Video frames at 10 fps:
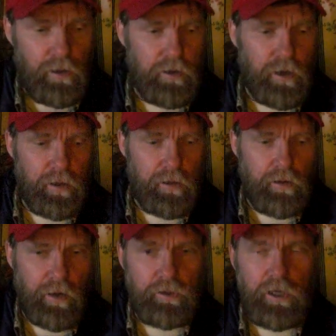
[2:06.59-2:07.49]

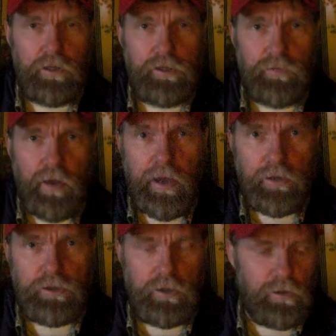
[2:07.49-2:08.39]
I seen this flash,